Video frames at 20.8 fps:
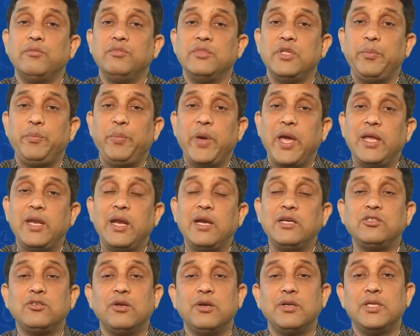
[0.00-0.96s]
the
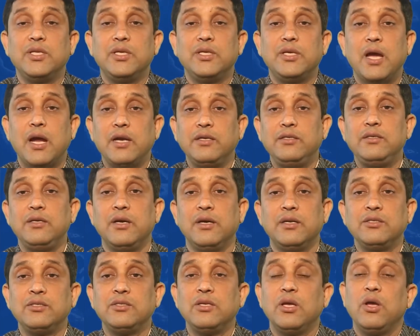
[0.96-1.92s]
parents or the
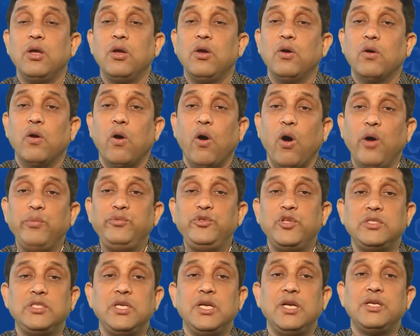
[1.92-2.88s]
guardians of
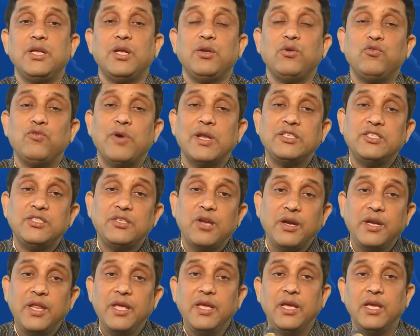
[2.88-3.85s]
the children who are
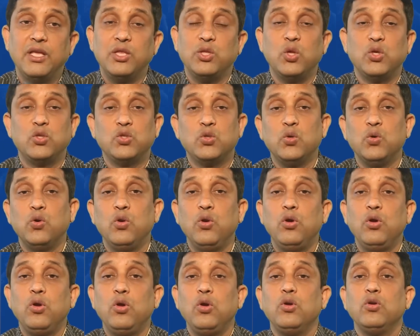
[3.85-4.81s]
studying in the
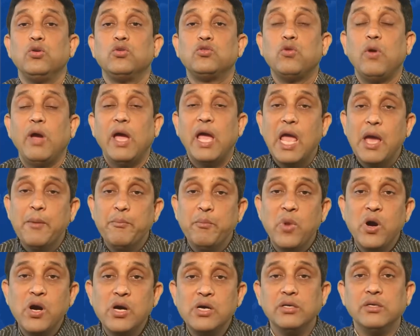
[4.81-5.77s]
school. So
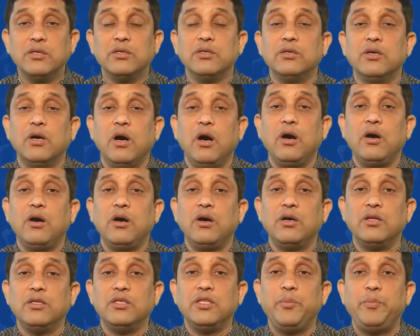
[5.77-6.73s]
among
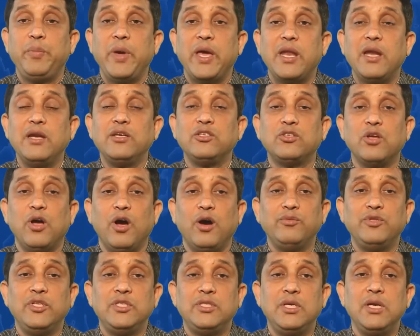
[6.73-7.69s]
the parents
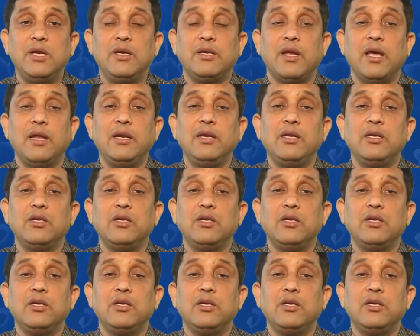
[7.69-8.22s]
of the children,